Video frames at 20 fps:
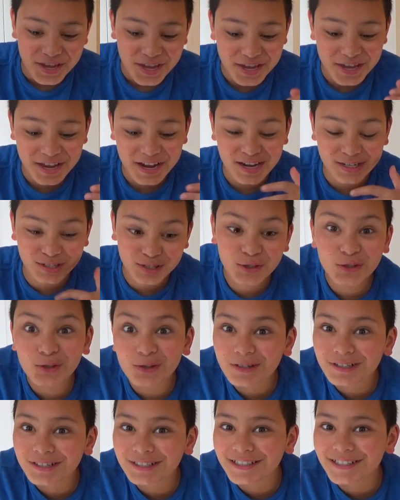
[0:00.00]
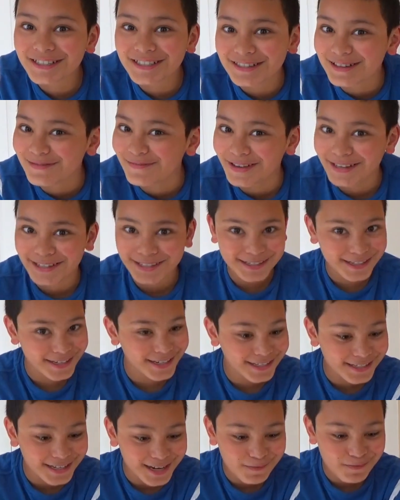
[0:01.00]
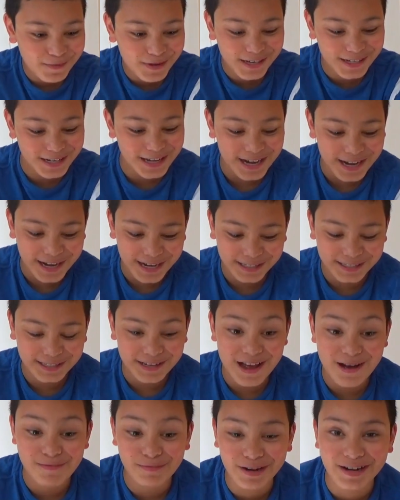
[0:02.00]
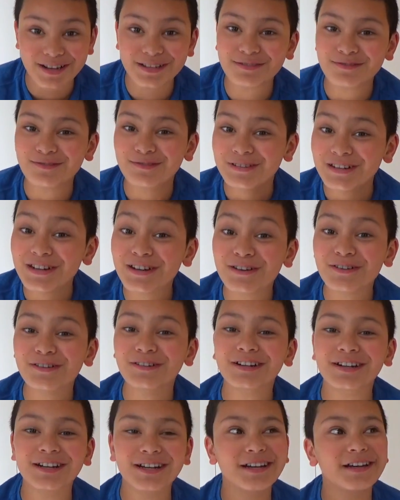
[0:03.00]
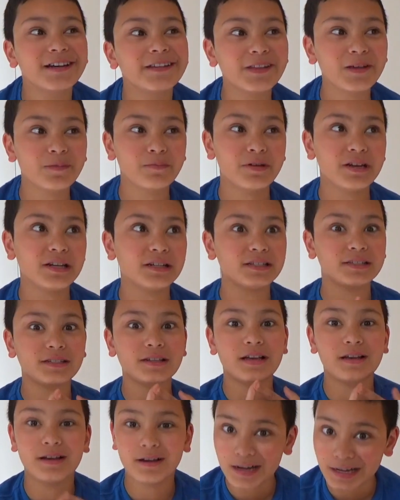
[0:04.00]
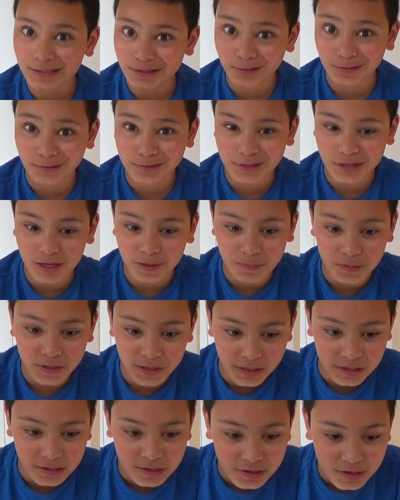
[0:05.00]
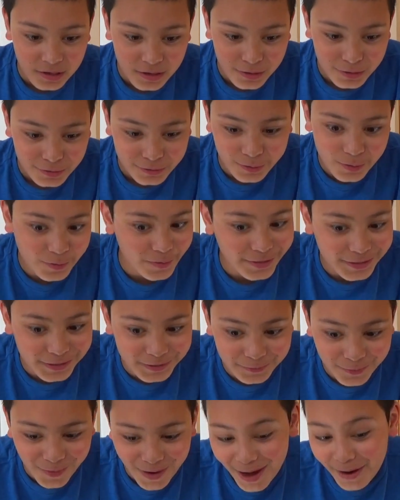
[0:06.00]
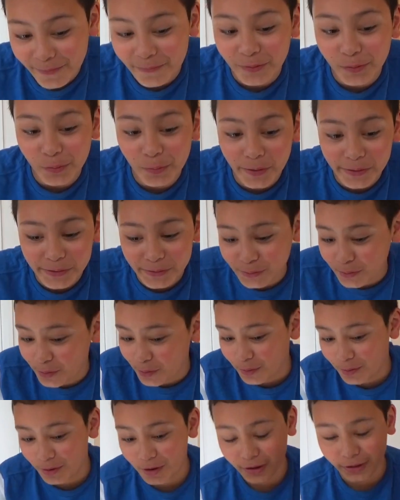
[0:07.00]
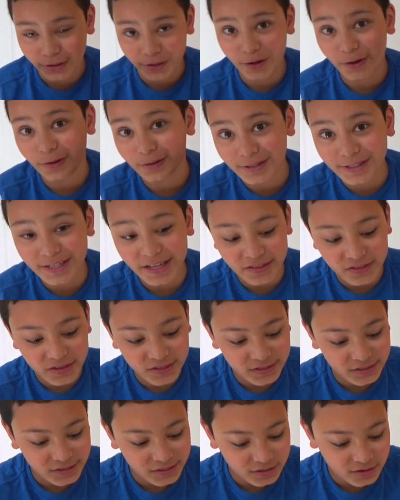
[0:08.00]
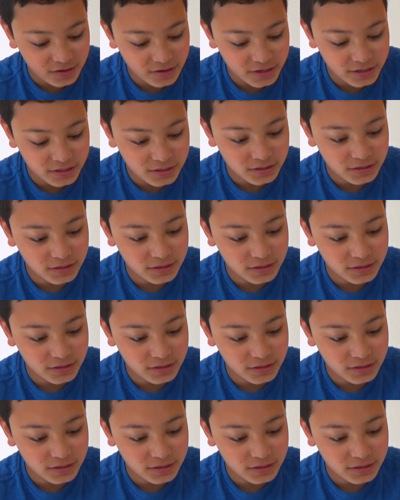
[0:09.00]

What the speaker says: It has chocolate that makes kids happy and it has amaretto liquor that makes adults happy. So this is for everyone. So I'm going to go set these aside.